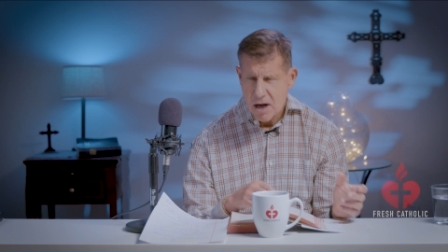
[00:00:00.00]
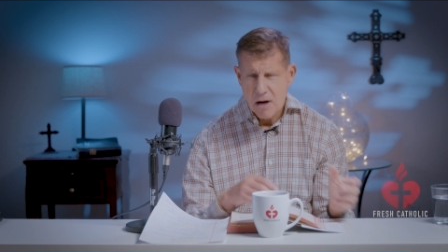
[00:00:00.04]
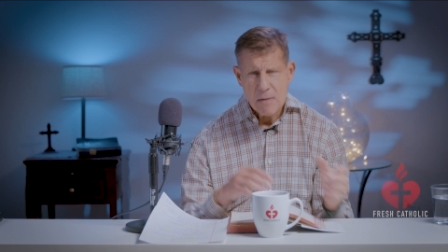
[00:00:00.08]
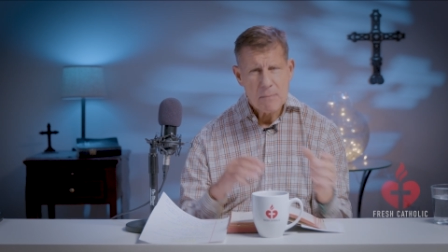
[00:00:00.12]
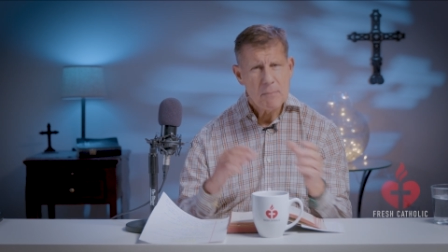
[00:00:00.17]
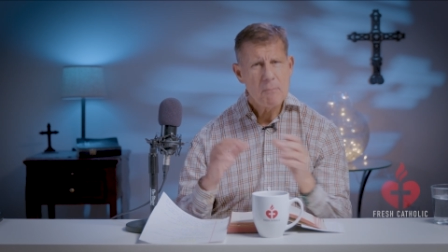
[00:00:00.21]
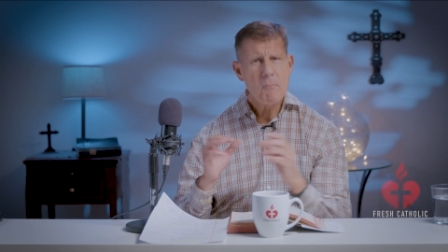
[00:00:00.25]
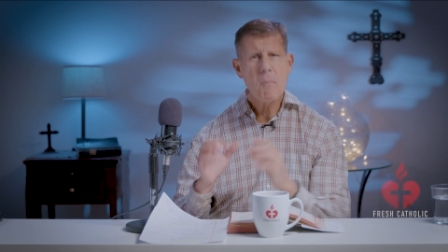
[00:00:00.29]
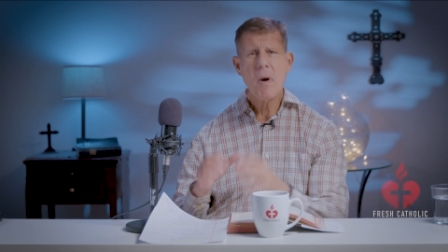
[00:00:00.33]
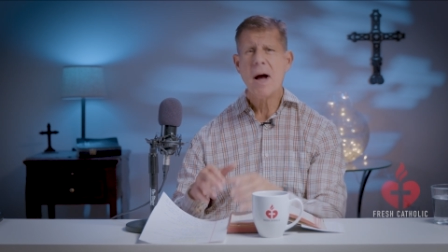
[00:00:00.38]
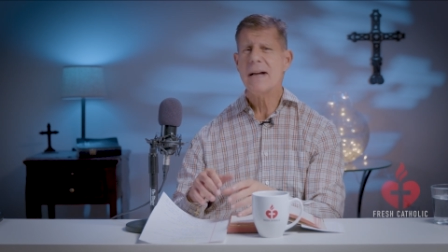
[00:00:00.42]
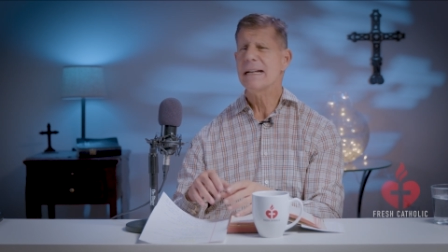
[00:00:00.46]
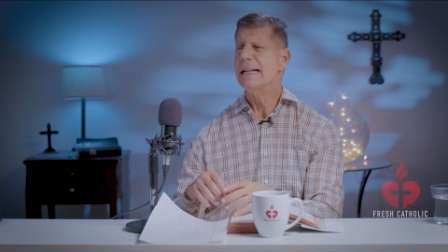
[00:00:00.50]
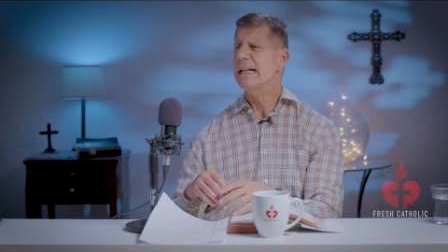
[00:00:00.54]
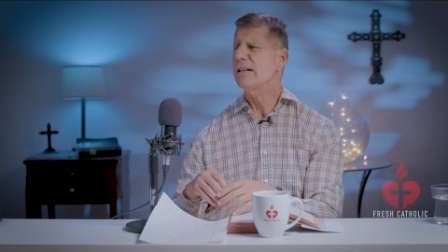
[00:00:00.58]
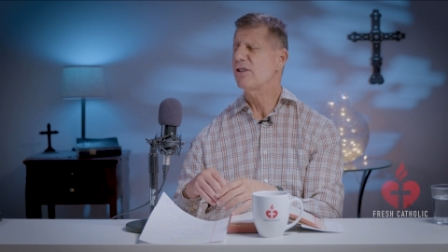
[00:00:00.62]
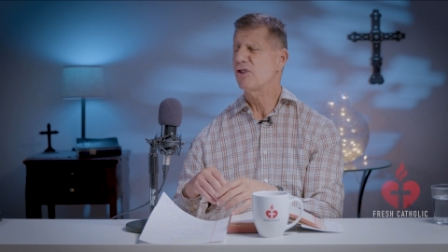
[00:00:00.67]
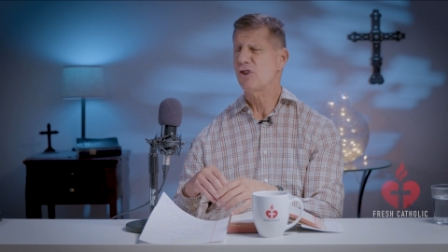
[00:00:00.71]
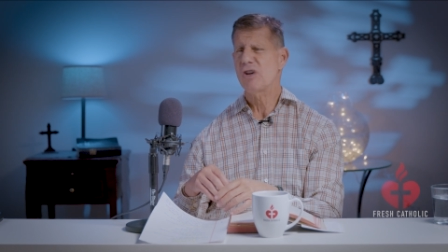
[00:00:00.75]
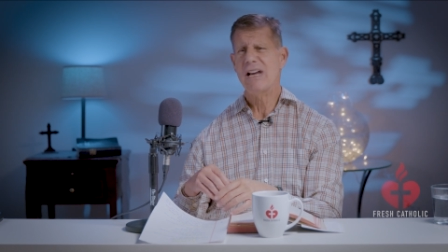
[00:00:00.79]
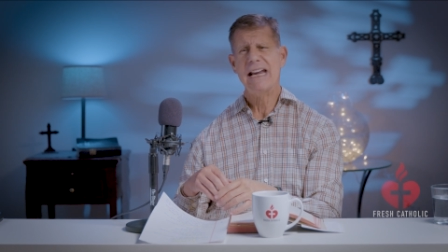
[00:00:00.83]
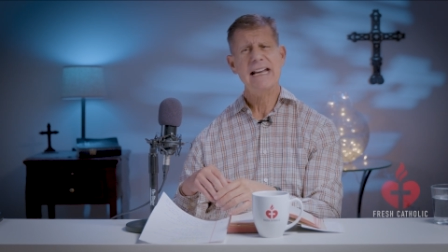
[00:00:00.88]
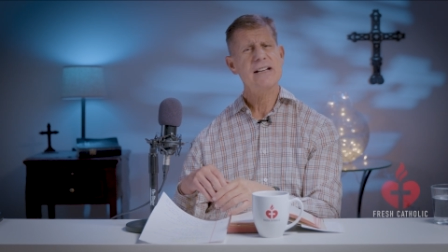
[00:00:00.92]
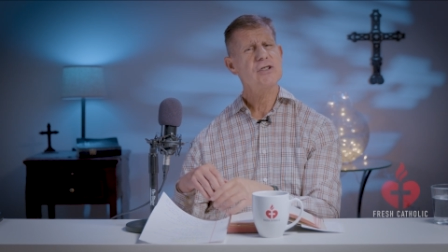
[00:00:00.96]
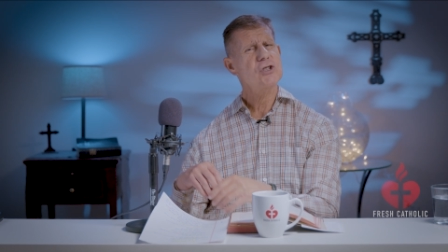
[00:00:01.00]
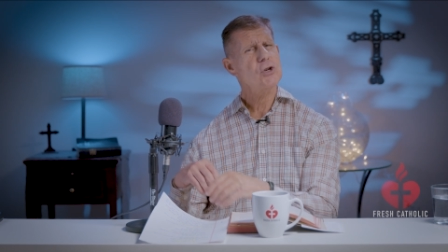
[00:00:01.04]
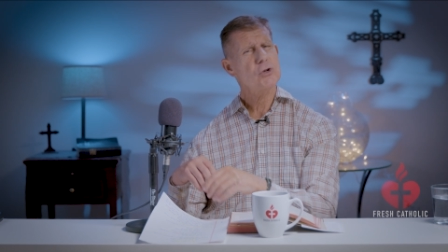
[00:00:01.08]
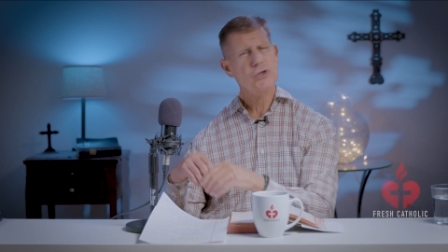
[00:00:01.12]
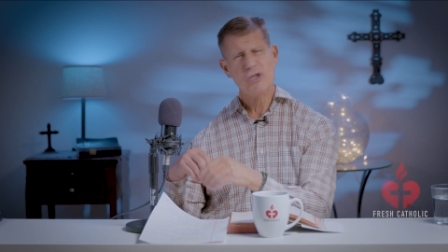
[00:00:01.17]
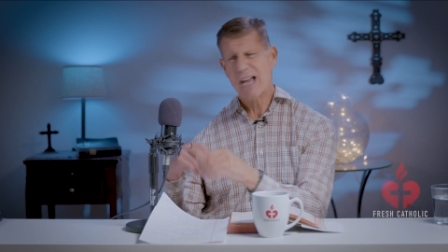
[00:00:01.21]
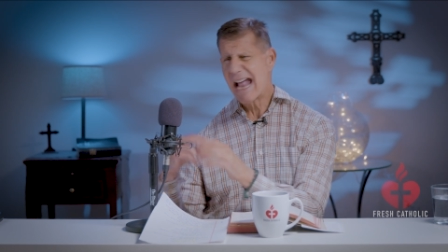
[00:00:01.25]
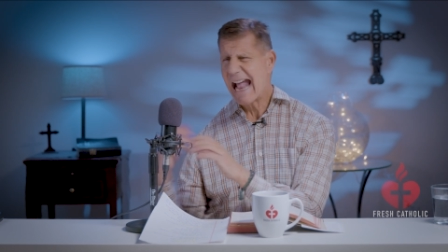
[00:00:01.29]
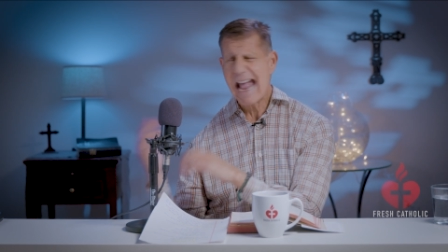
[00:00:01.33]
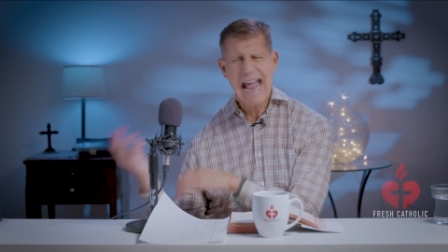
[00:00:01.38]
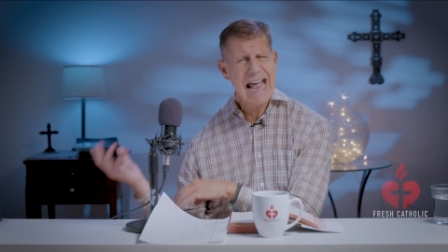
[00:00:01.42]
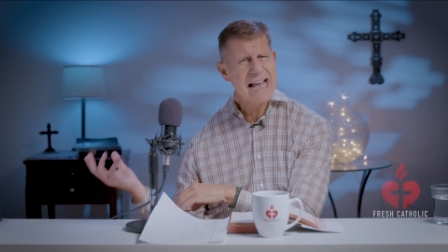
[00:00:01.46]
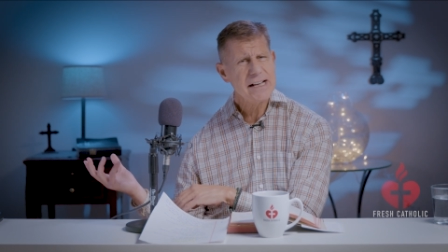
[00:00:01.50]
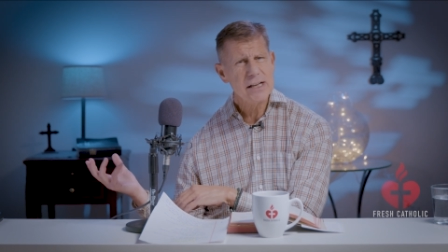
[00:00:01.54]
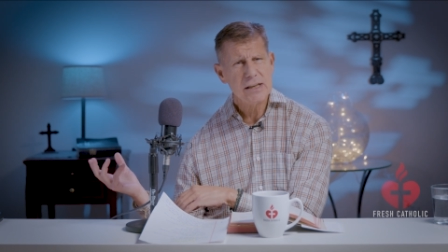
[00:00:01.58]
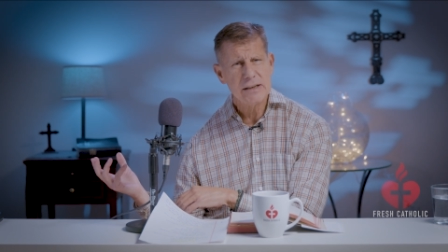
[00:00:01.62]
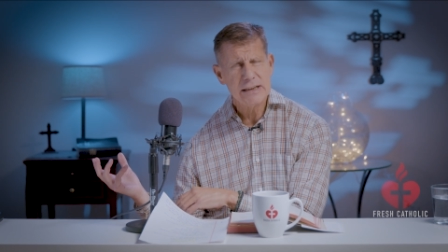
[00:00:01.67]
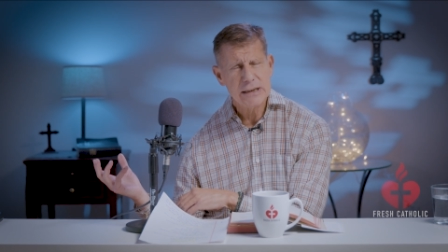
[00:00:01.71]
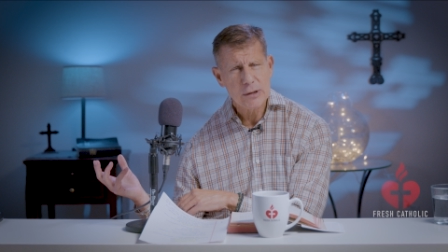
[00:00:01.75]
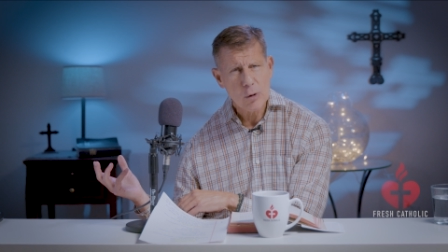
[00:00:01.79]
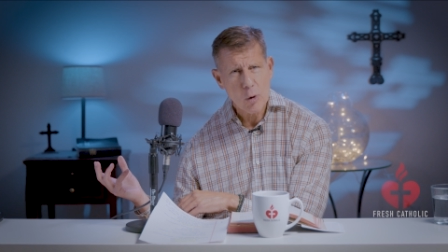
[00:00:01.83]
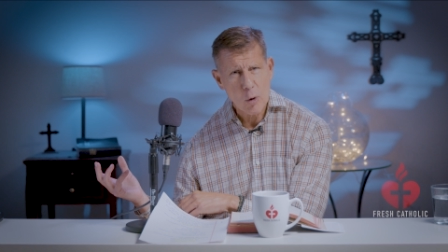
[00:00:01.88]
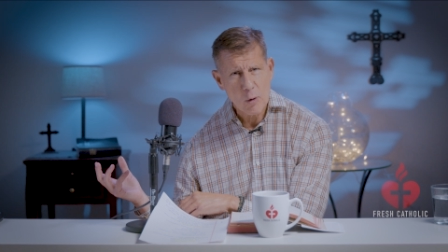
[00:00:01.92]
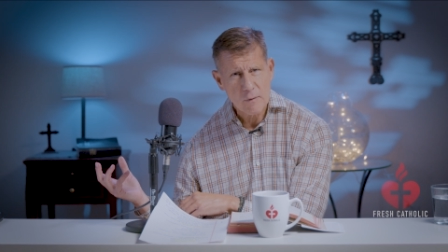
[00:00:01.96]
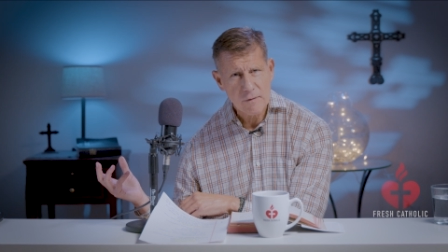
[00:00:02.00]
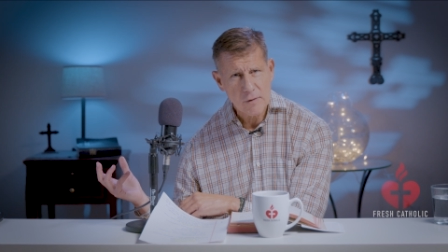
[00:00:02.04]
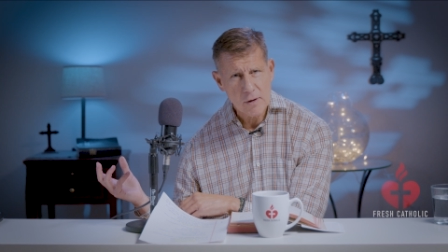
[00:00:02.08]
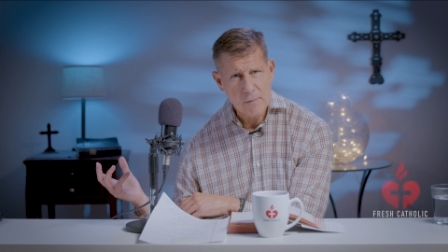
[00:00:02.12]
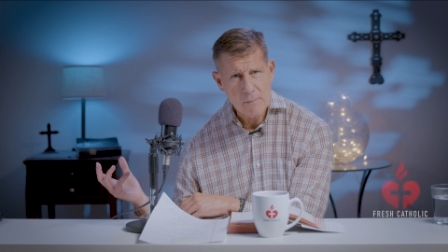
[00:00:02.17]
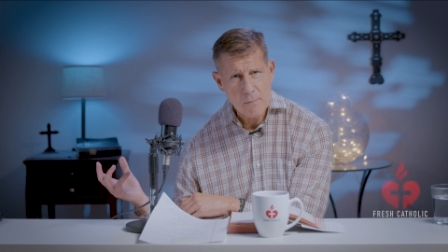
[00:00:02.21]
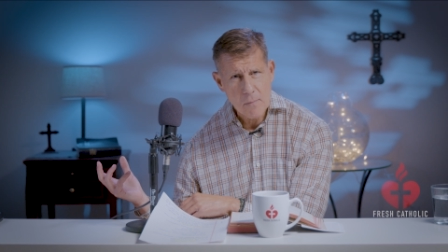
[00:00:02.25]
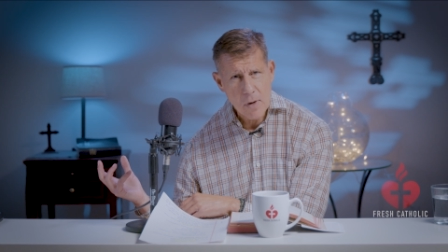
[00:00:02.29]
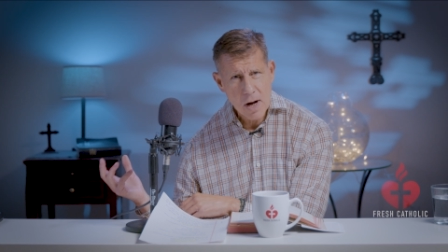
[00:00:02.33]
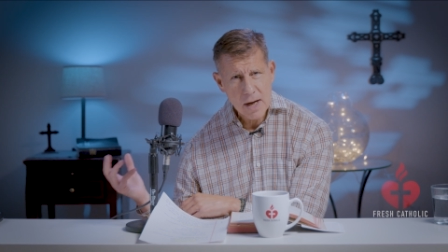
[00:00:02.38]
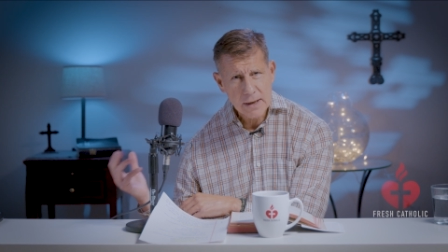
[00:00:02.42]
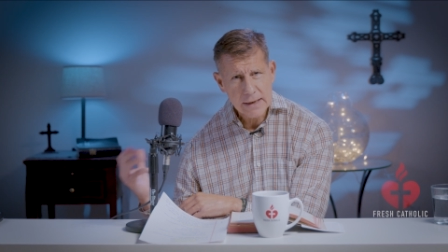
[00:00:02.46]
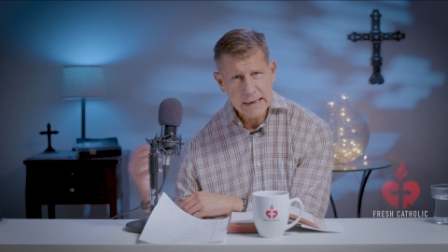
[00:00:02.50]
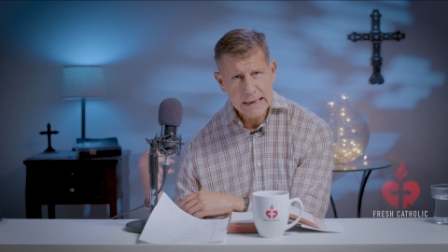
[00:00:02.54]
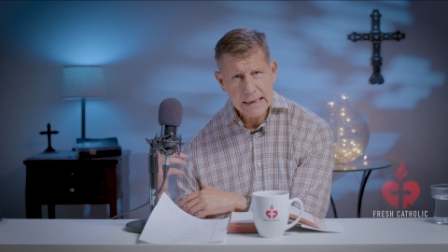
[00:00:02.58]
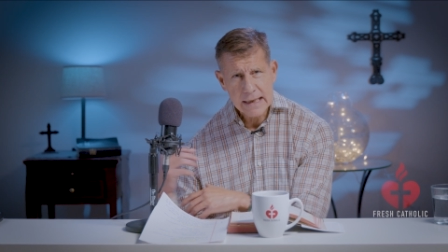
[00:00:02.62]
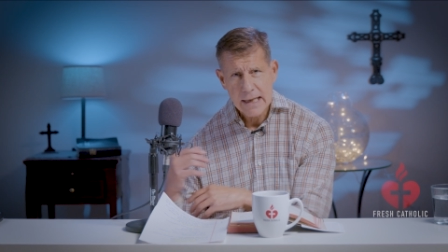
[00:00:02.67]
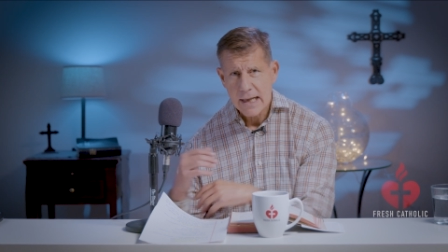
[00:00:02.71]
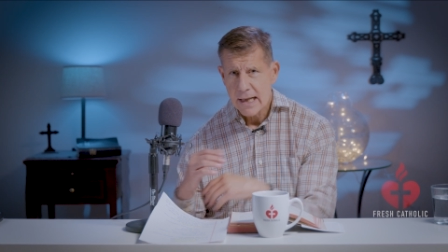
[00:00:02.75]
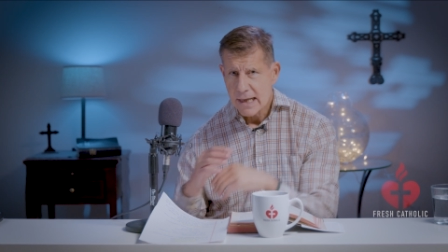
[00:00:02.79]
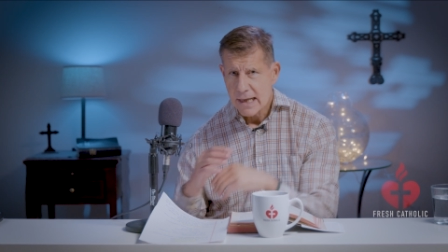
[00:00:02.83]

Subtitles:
money changers haggling over money,